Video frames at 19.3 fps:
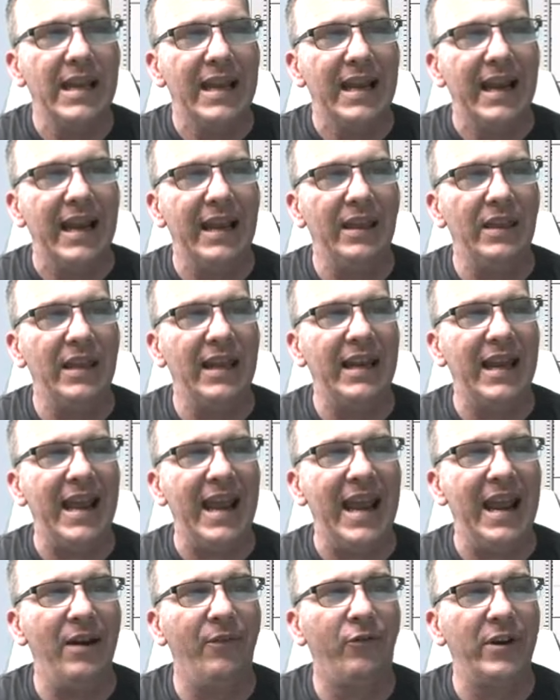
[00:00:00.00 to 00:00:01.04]
And then
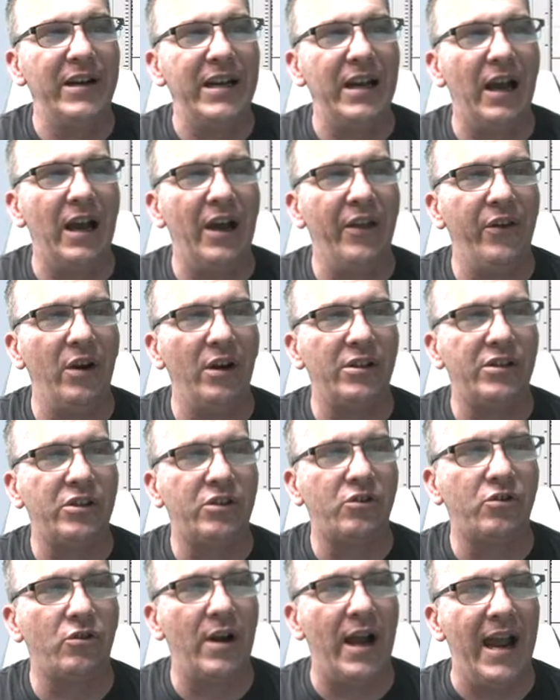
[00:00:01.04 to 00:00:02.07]
every other
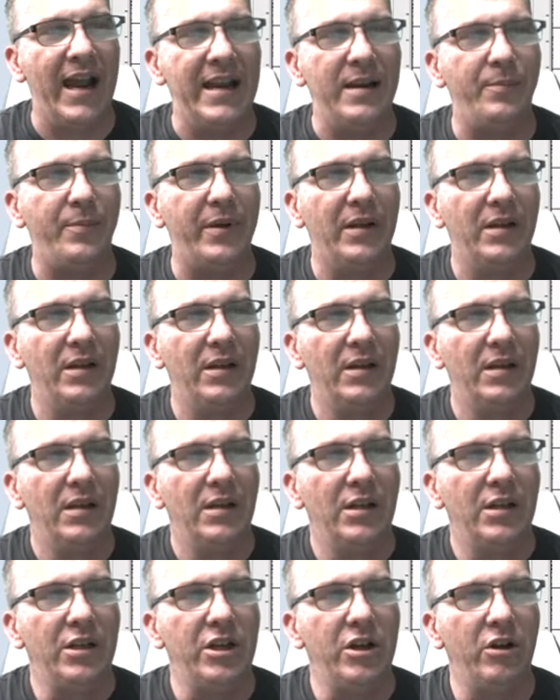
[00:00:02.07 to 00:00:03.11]
stripe,
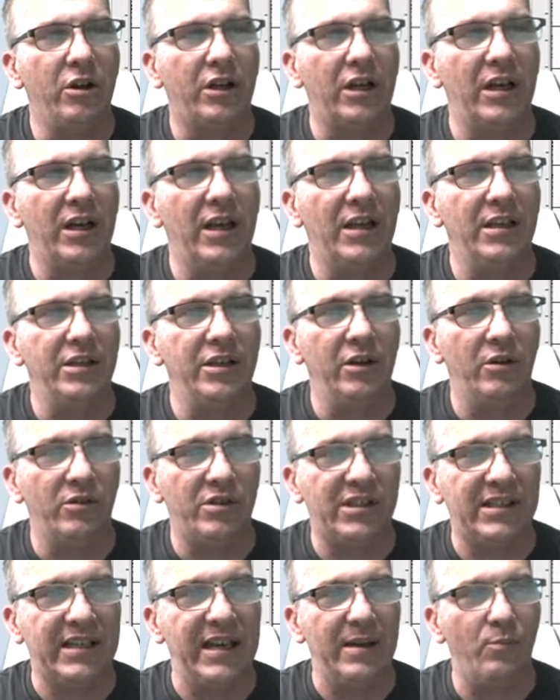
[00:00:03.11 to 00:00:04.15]
you're gonna, you know,
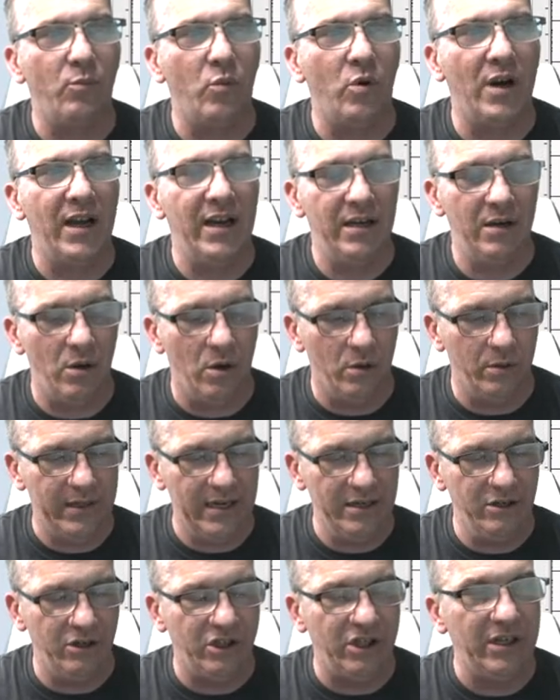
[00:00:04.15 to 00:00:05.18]
skip one, hold down
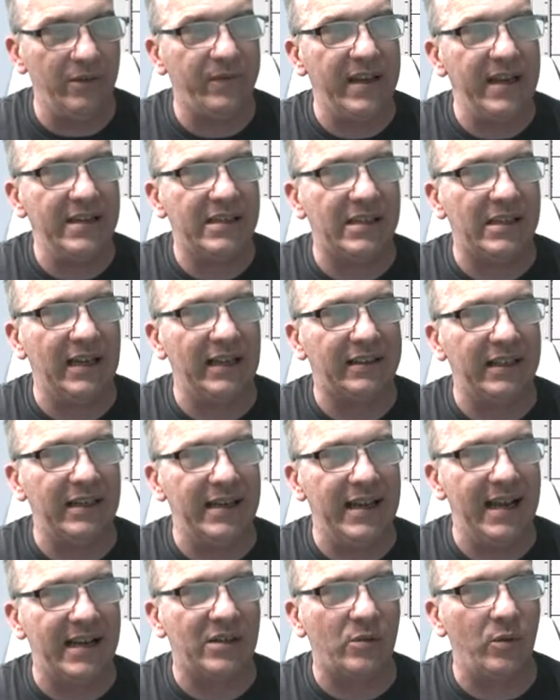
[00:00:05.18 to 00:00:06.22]
your shift key, select the
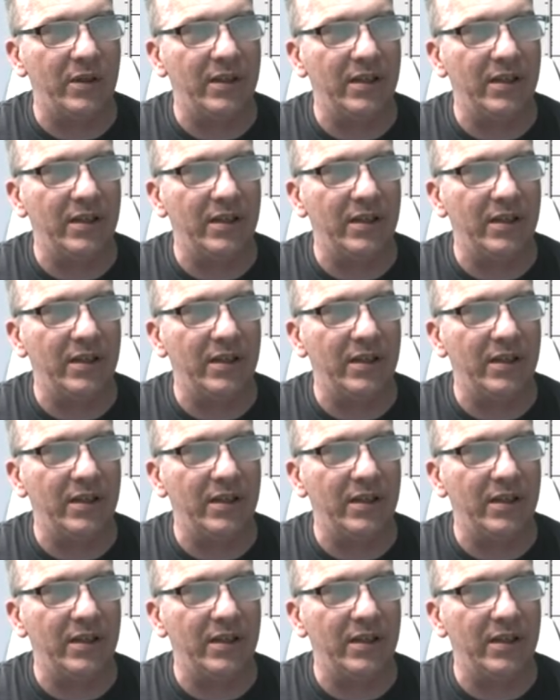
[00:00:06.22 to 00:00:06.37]
next one,